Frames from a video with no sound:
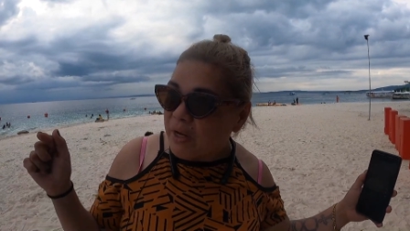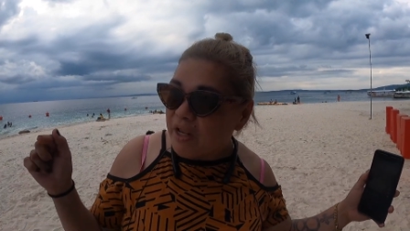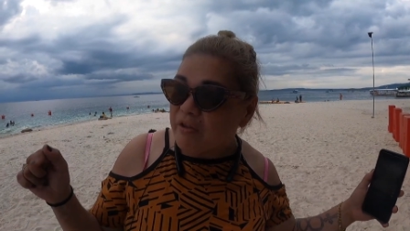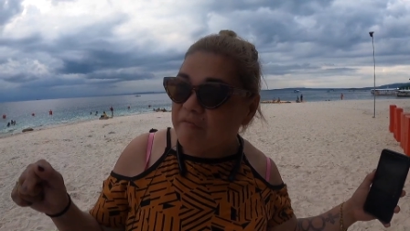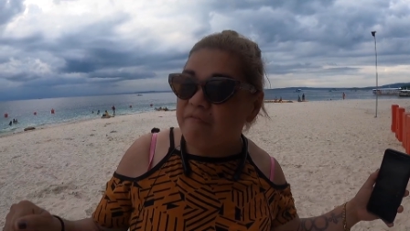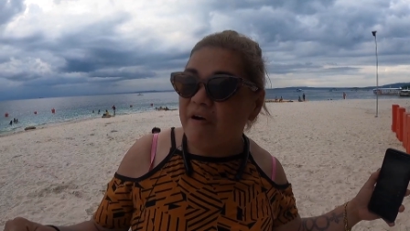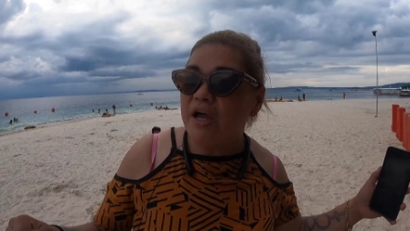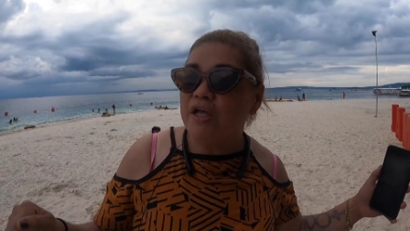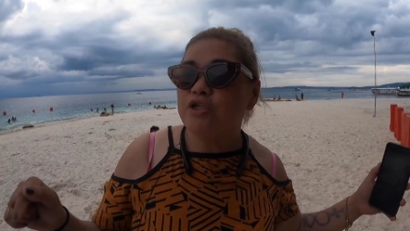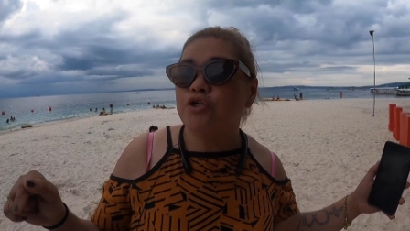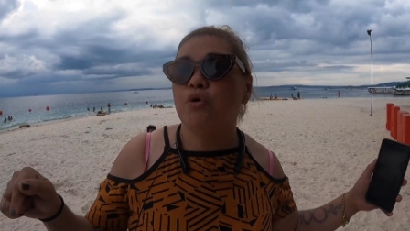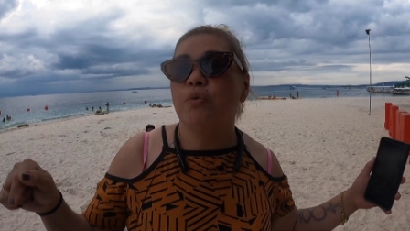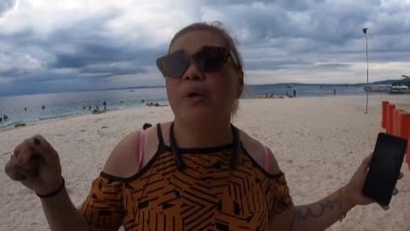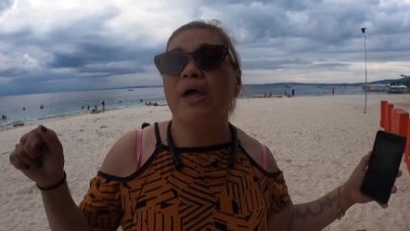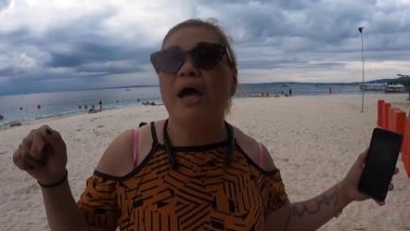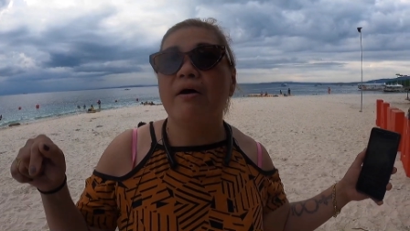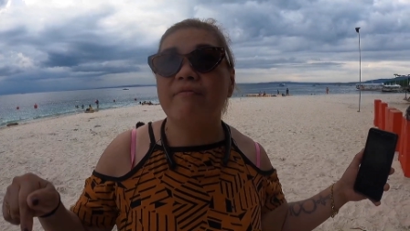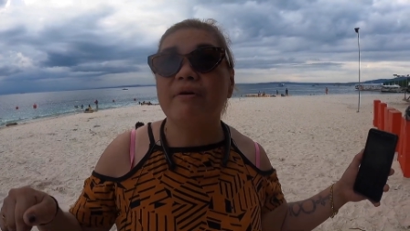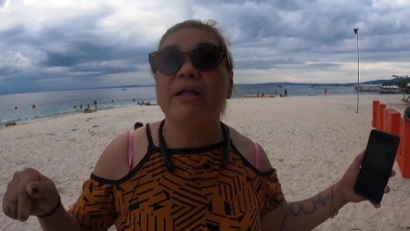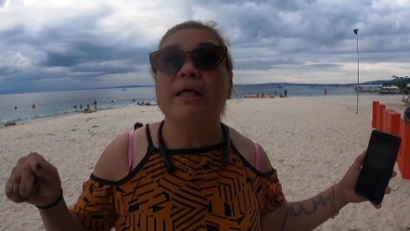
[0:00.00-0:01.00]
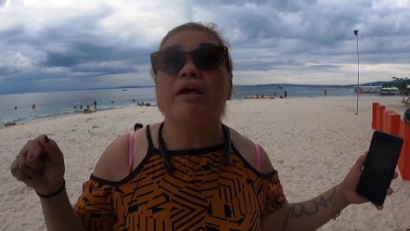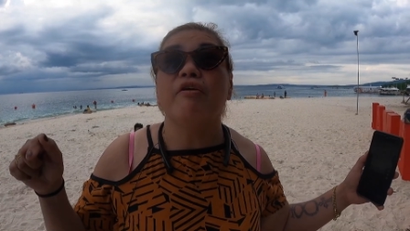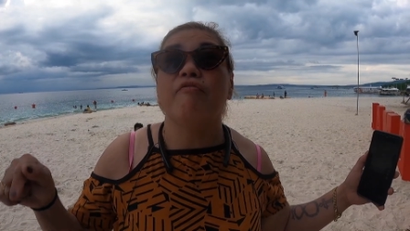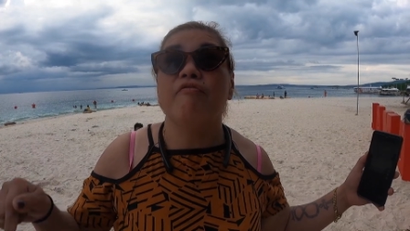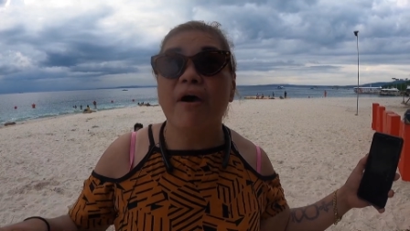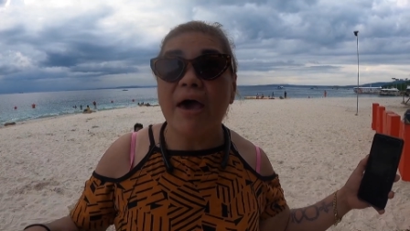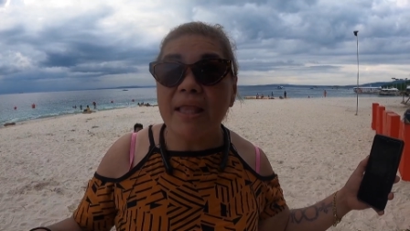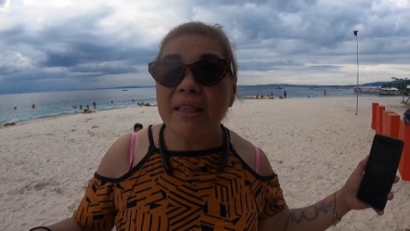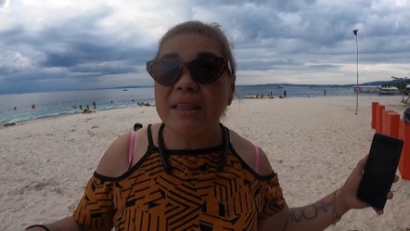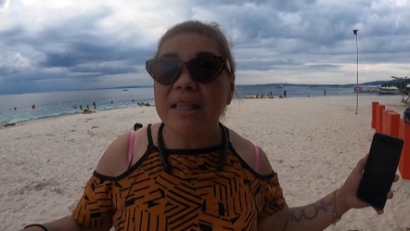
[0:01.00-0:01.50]
will invite you. We have an
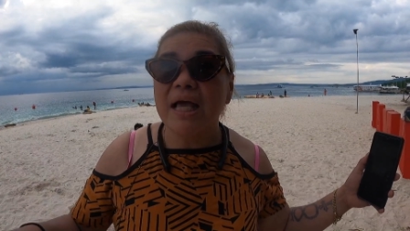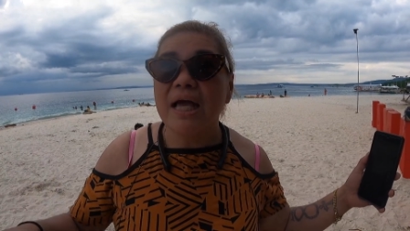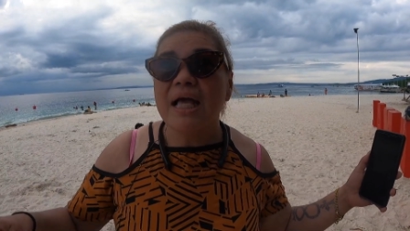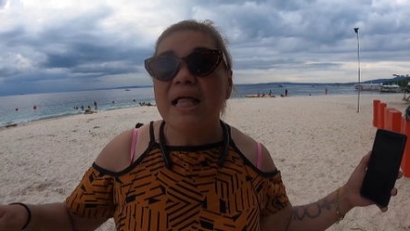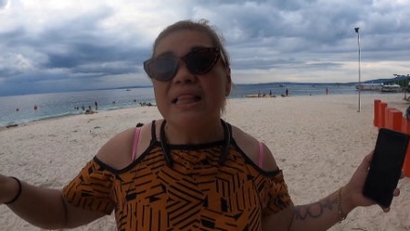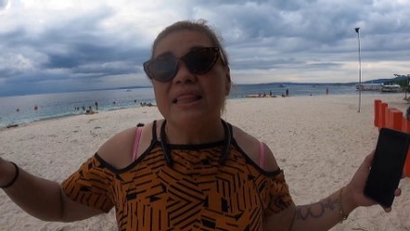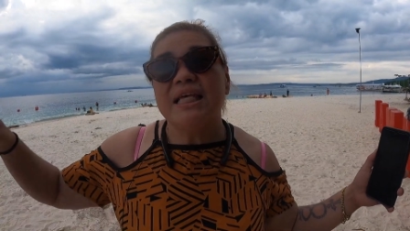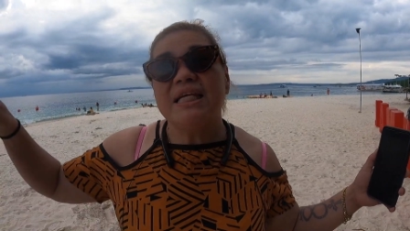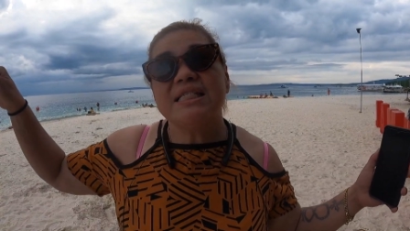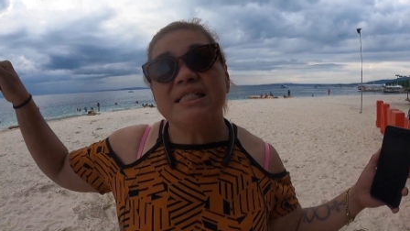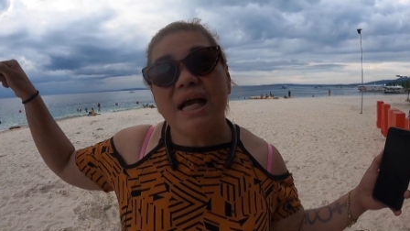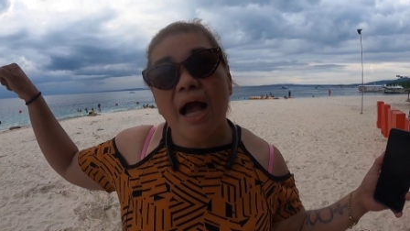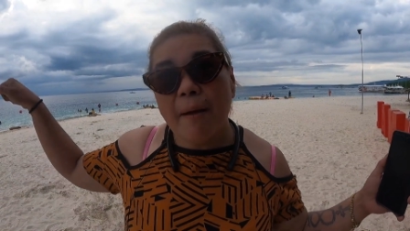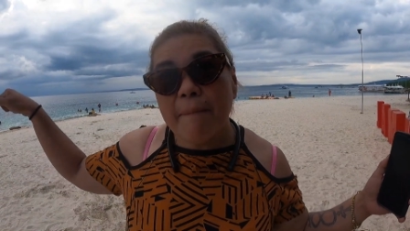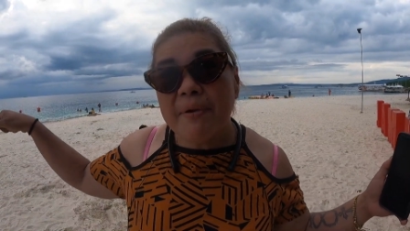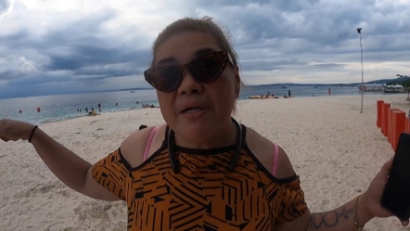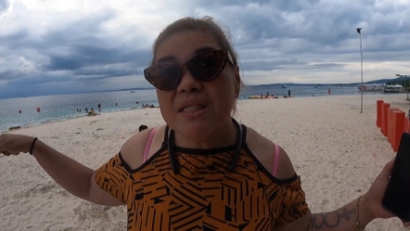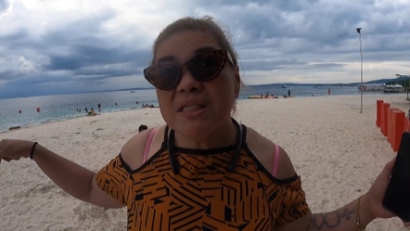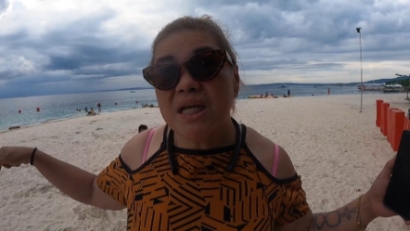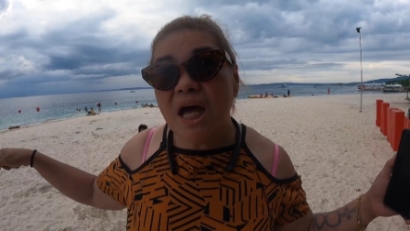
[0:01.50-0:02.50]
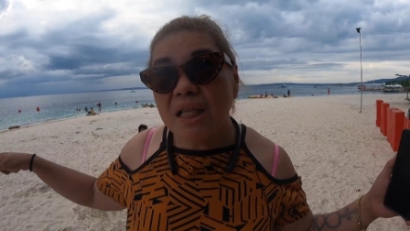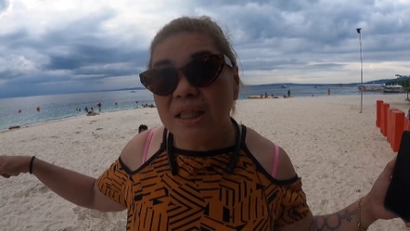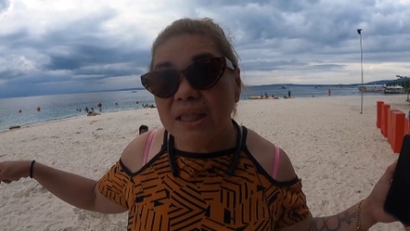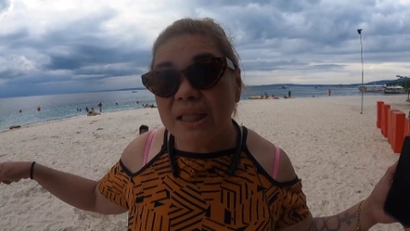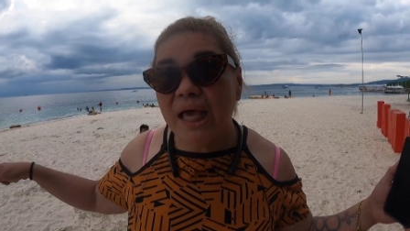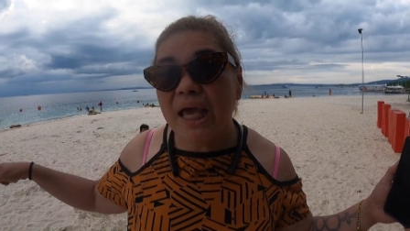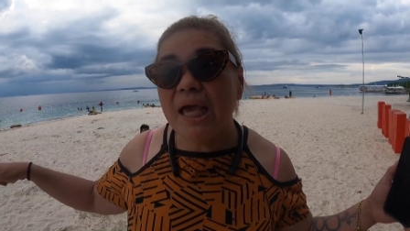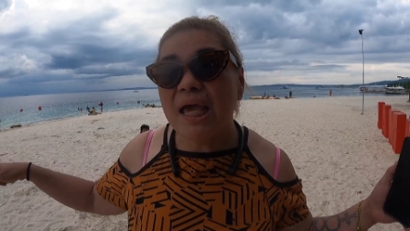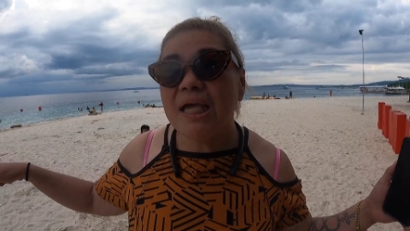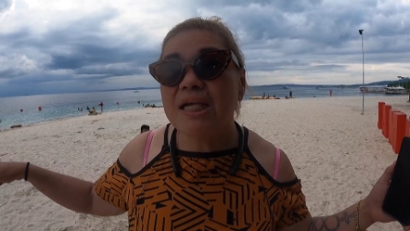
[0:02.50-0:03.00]
event this coming
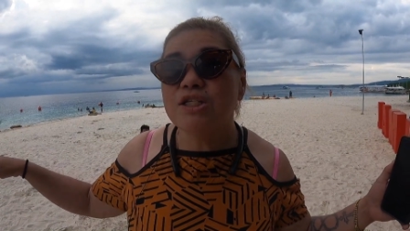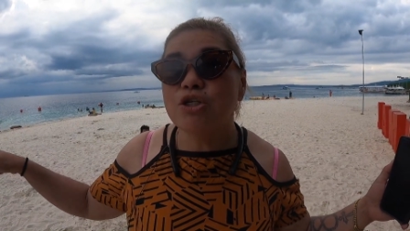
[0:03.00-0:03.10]
Sunday,